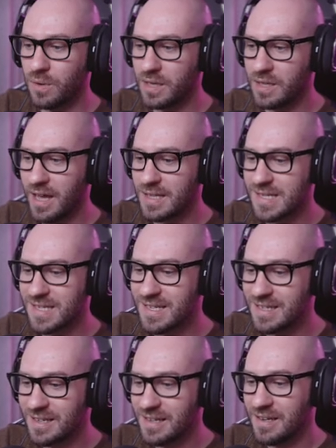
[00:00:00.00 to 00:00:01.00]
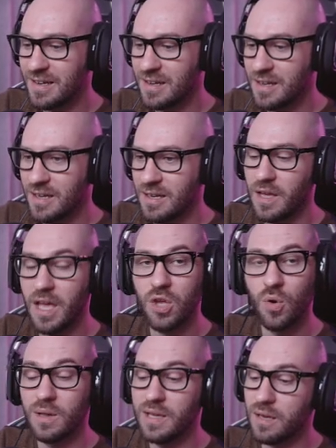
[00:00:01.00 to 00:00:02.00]
Look at that. Hey,
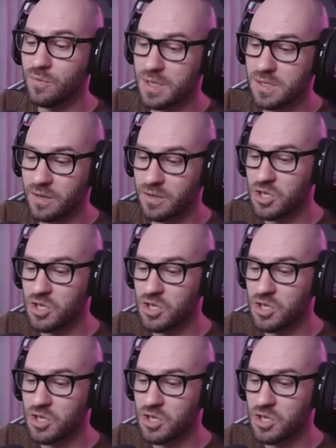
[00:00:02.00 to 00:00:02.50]
you're late, Rustler.